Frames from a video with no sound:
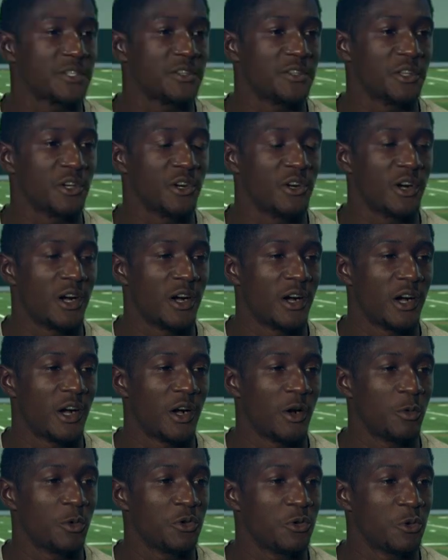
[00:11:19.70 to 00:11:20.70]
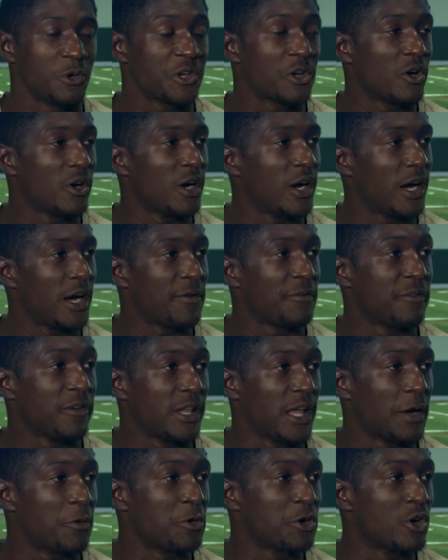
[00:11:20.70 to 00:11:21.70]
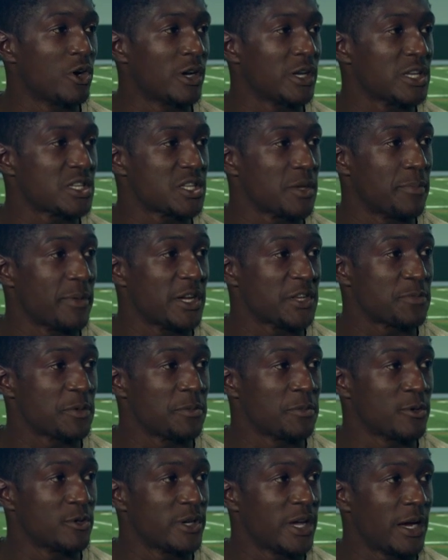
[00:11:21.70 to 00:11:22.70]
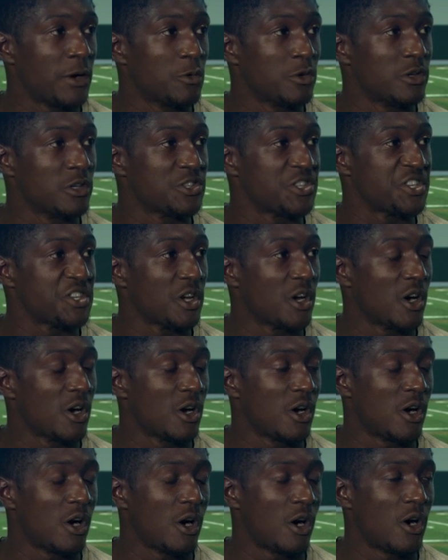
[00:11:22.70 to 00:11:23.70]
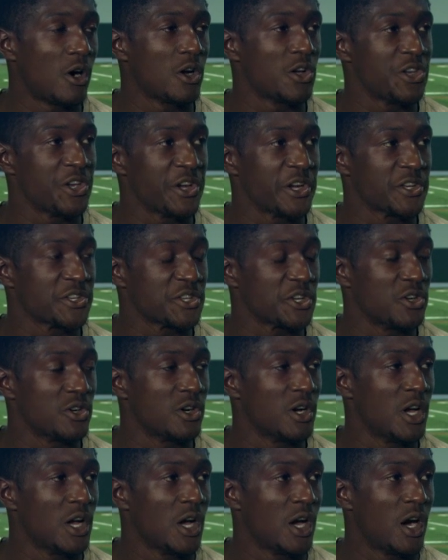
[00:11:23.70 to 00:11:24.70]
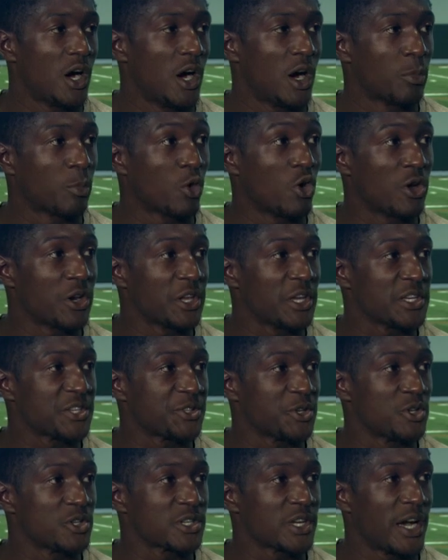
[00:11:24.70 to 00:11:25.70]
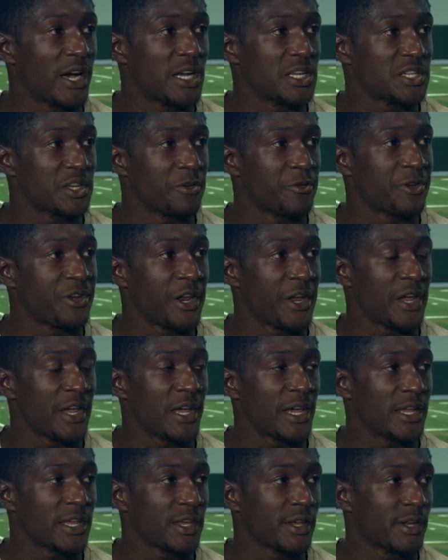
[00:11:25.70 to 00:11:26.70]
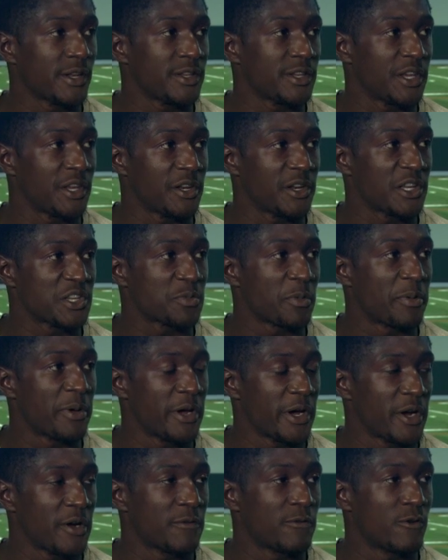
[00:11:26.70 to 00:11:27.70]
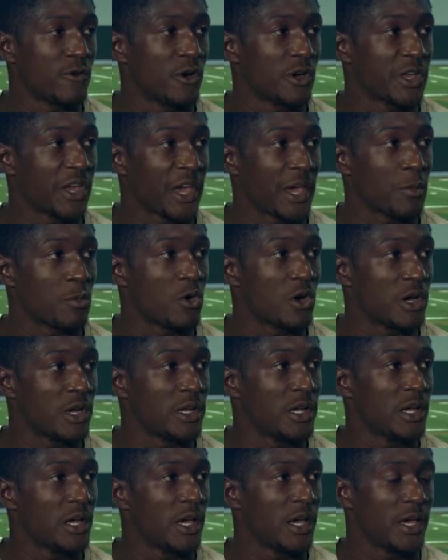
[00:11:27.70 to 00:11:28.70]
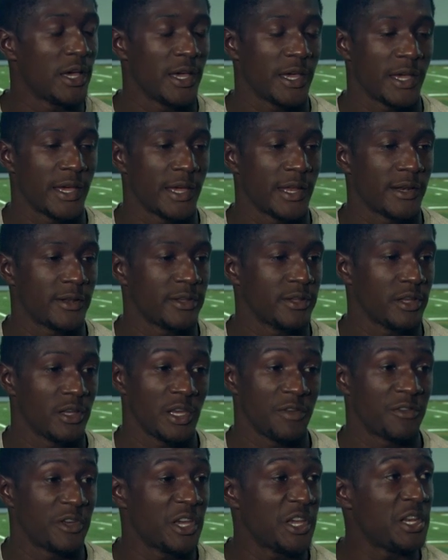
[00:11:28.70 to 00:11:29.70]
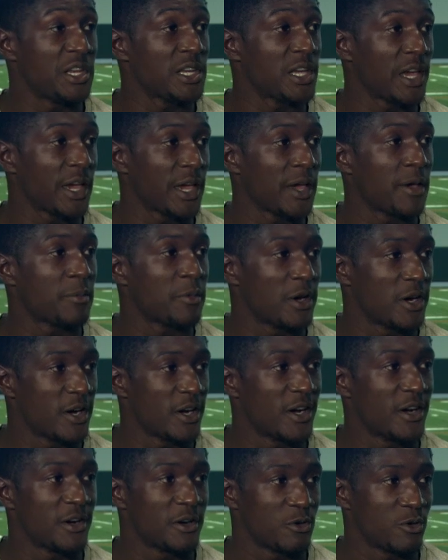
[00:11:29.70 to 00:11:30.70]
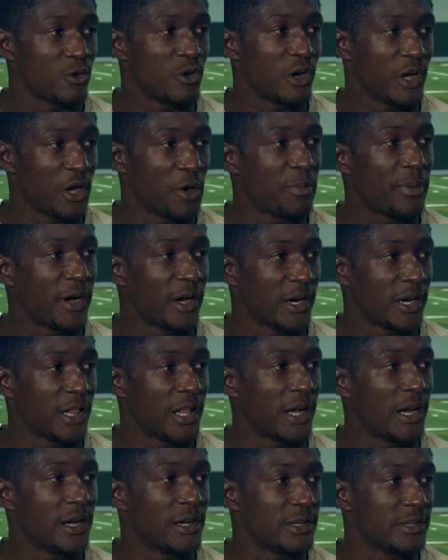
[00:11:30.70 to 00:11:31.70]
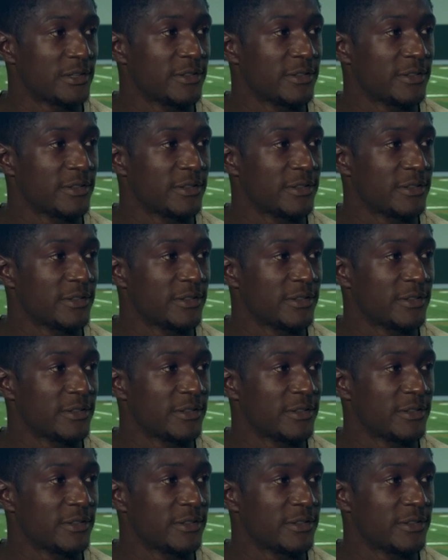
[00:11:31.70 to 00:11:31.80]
You know, I feel like we go against the best people that we'll see all year. So going against those guys every day and getting us prepared for game one and even any game will help out a lot.